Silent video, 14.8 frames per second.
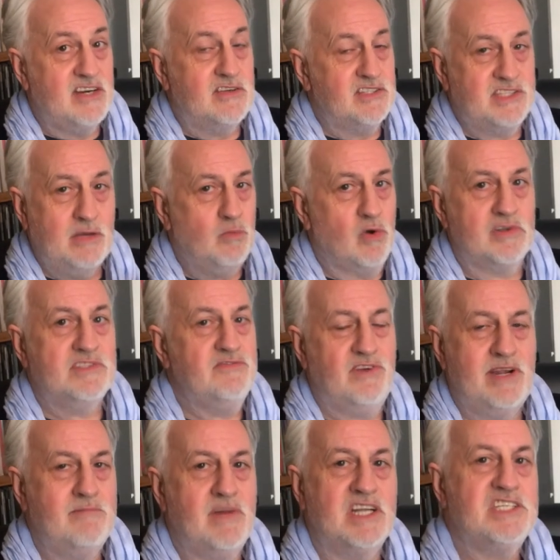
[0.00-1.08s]
because there wasn't
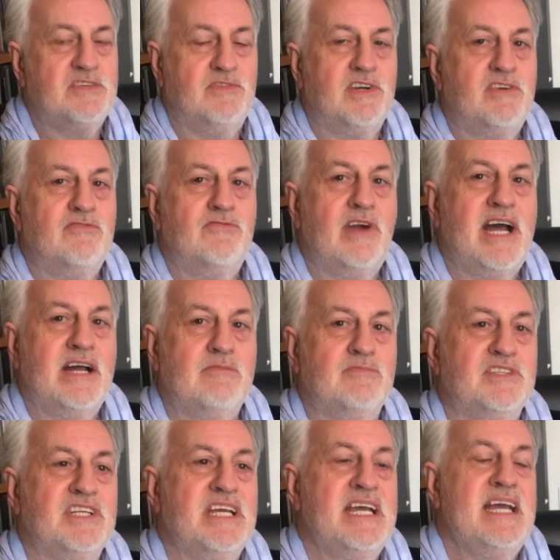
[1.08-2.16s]
very much of it
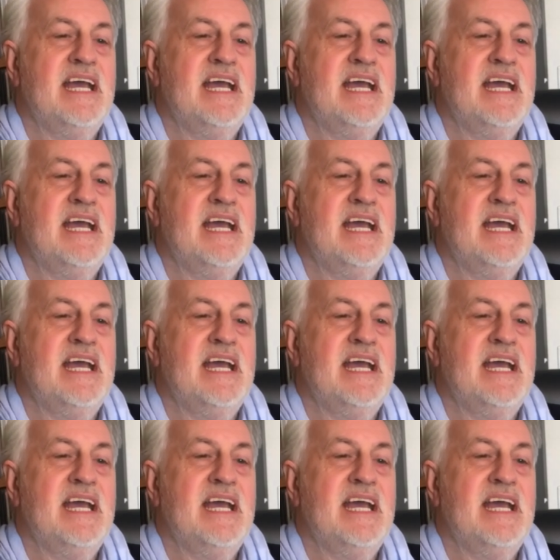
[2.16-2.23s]
around.